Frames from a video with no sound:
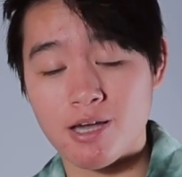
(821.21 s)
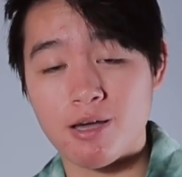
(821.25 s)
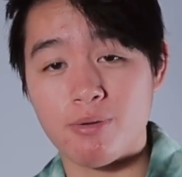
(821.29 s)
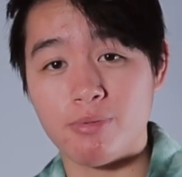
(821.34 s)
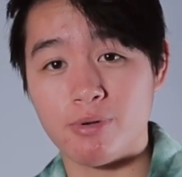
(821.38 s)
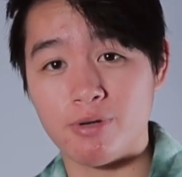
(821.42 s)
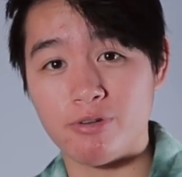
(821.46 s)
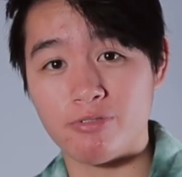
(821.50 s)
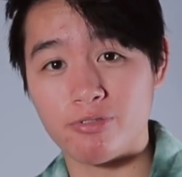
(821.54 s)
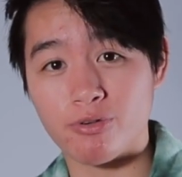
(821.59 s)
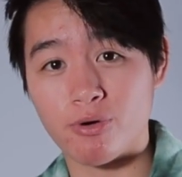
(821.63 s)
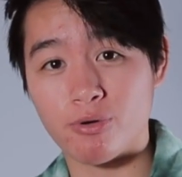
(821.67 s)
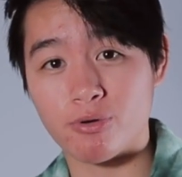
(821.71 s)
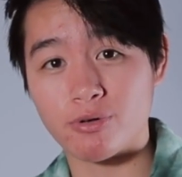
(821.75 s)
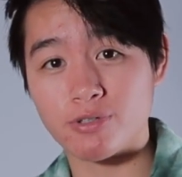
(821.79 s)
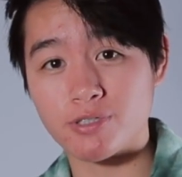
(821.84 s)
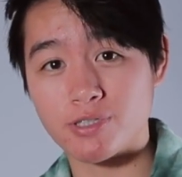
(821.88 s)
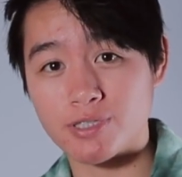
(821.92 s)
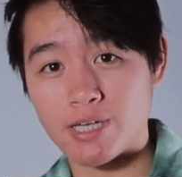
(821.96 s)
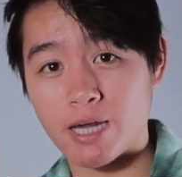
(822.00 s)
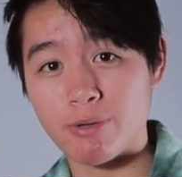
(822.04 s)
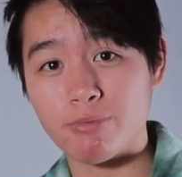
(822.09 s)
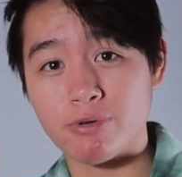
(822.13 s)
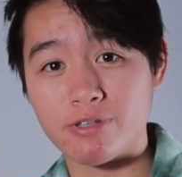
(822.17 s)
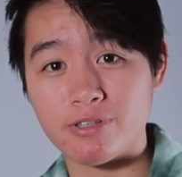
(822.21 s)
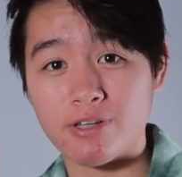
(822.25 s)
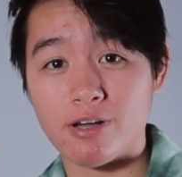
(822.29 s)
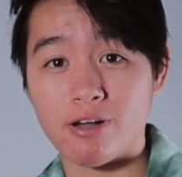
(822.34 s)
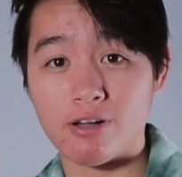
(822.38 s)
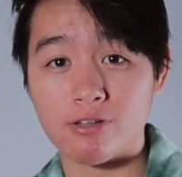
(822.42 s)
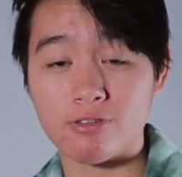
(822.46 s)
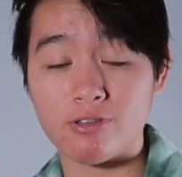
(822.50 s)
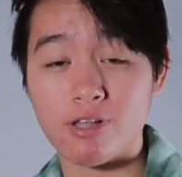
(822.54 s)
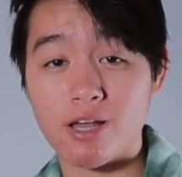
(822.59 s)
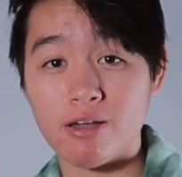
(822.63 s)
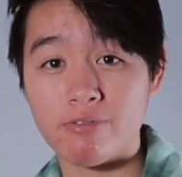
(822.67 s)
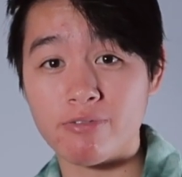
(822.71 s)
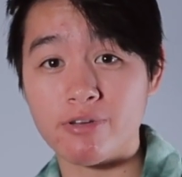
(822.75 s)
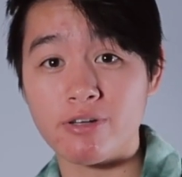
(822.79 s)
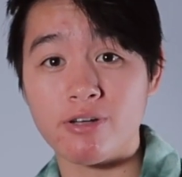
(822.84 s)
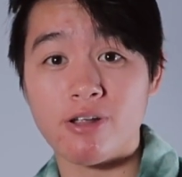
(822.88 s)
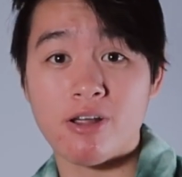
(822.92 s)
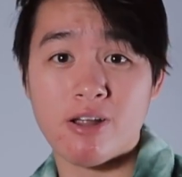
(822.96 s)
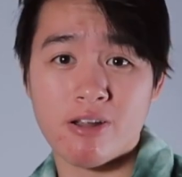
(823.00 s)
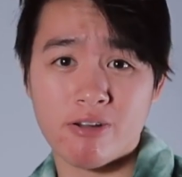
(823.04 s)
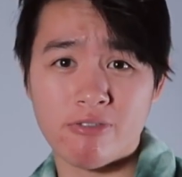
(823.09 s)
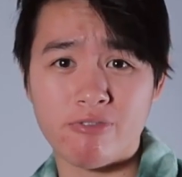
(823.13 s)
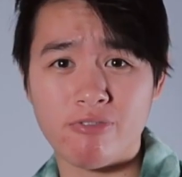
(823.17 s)
but of course came with 11
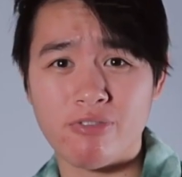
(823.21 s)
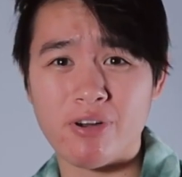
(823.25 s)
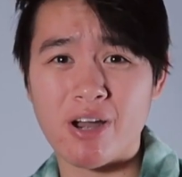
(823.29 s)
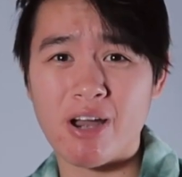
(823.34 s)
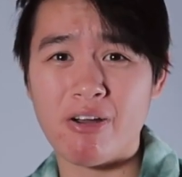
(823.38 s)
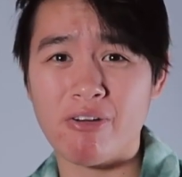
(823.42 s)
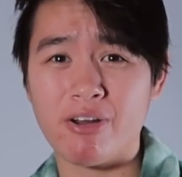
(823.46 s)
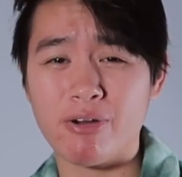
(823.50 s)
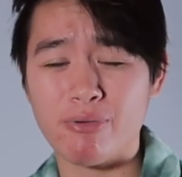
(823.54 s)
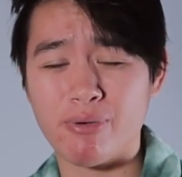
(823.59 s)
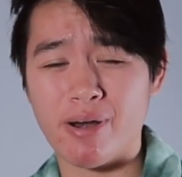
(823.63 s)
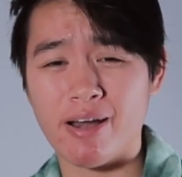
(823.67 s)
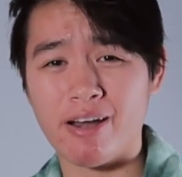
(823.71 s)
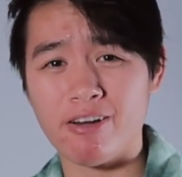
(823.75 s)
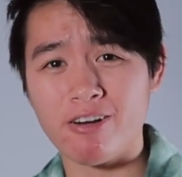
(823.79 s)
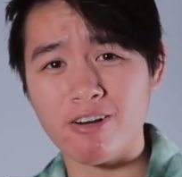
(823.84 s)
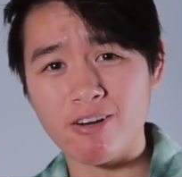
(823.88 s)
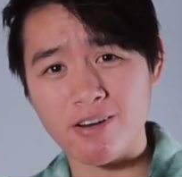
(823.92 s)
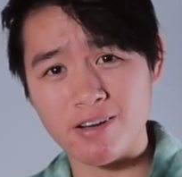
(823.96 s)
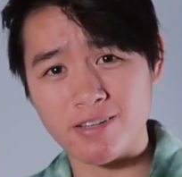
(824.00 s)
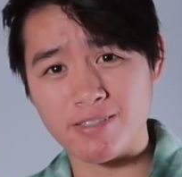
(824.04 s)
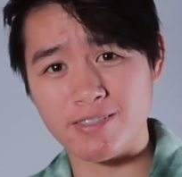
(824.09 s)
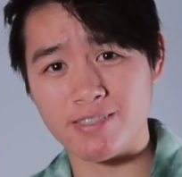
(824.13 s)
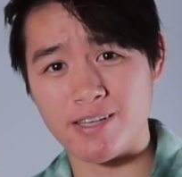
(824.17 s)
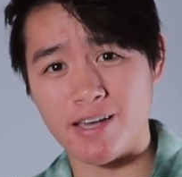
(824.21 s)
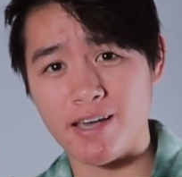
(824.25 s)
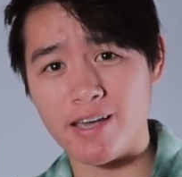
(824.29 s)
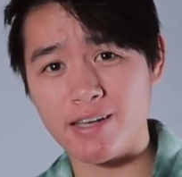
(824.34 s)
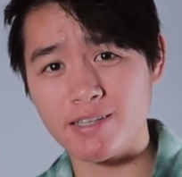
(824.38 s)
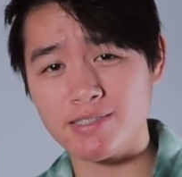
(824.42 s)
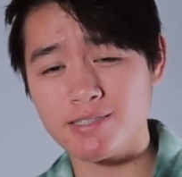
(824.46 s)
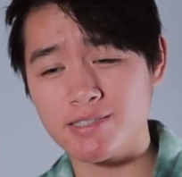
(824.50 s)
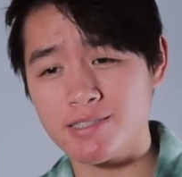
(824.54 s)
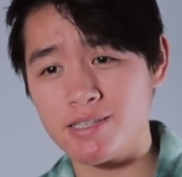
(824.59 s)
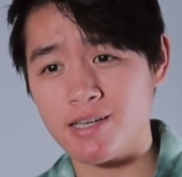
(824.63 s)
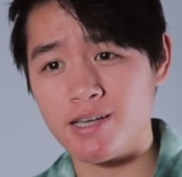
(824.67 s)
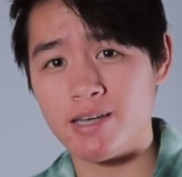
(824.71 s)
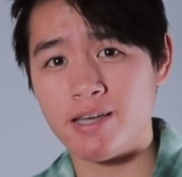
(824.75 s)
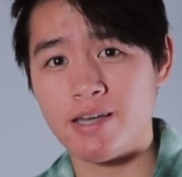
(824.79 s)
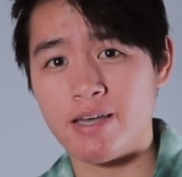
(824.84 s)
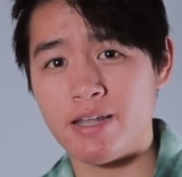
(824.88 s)
very rare decks.